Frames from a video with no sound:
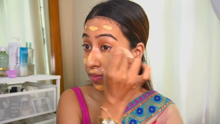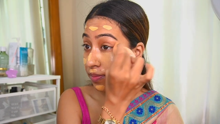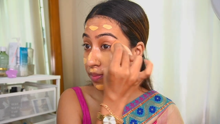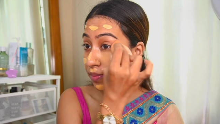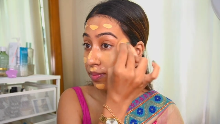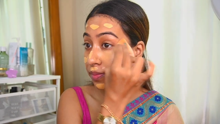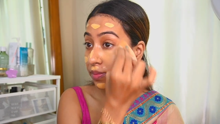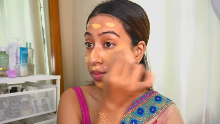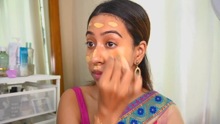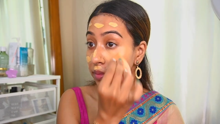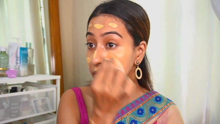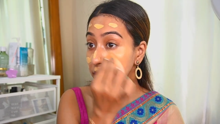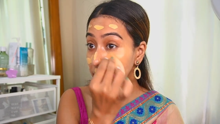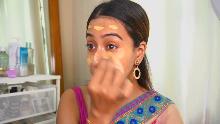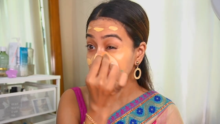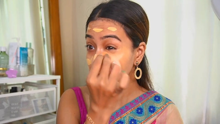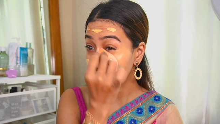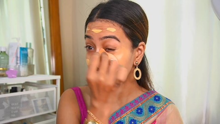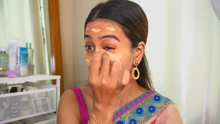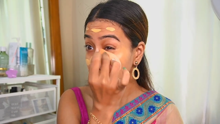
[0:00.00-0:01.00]

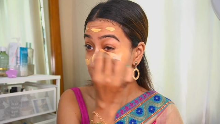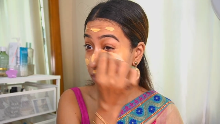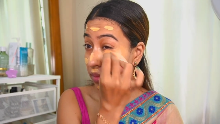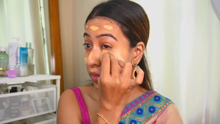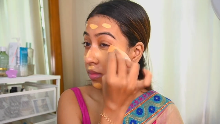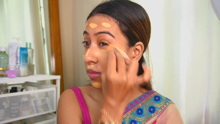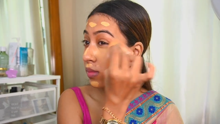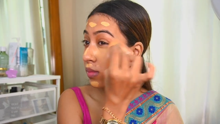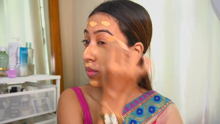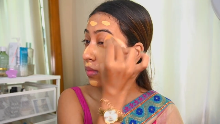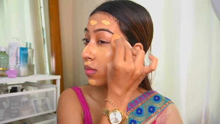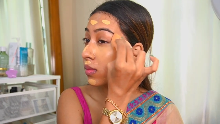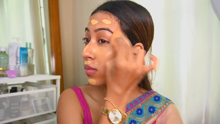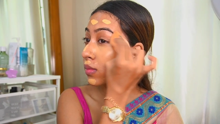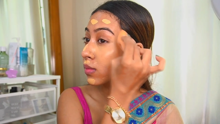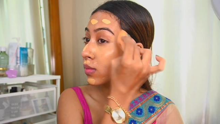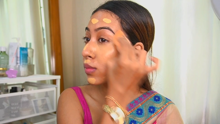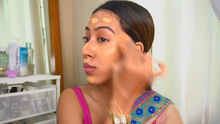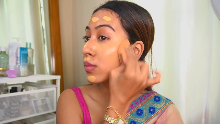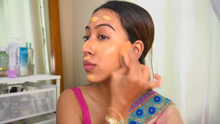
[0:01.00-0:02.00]

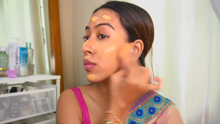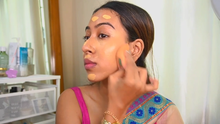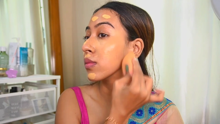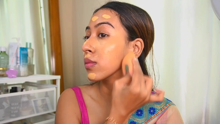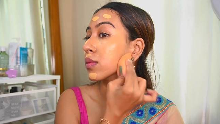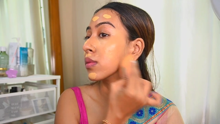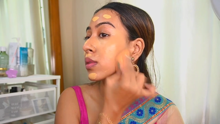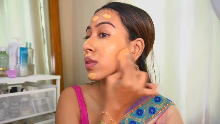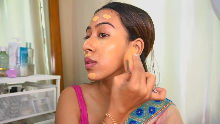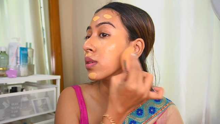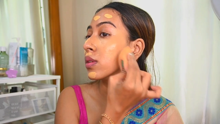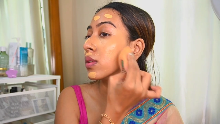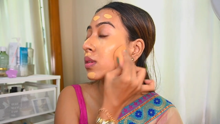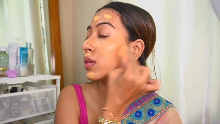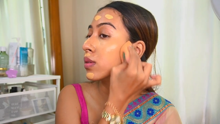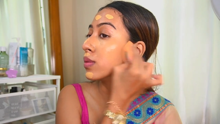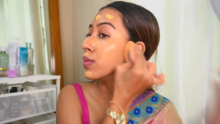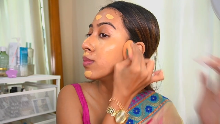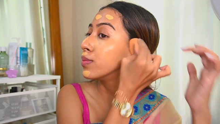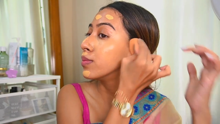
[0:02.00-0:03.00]

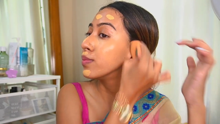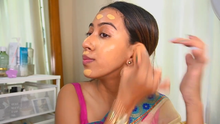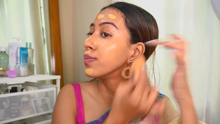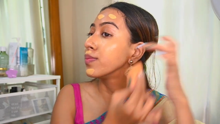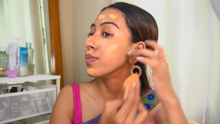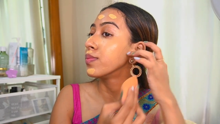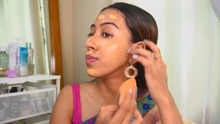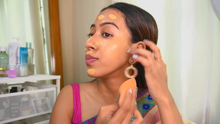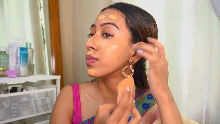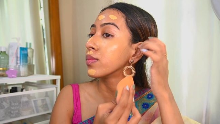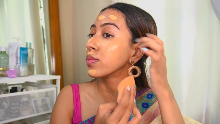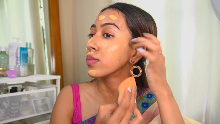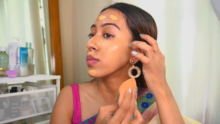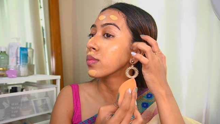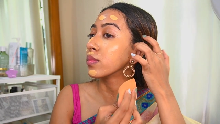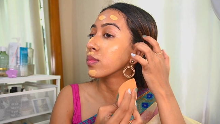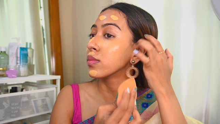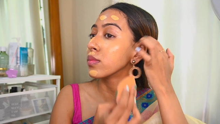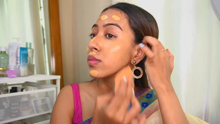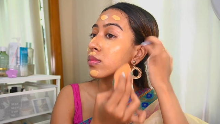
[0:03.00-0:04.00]

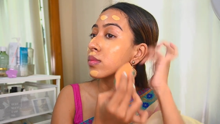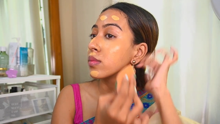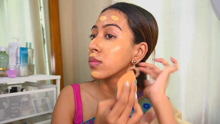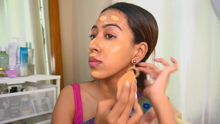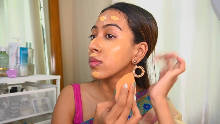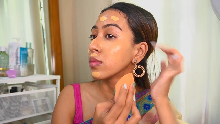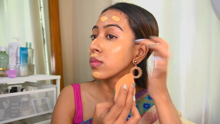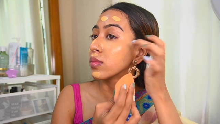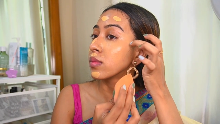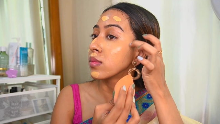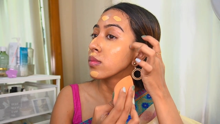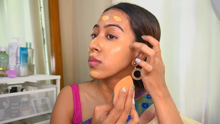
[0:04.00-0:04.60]
[no speech]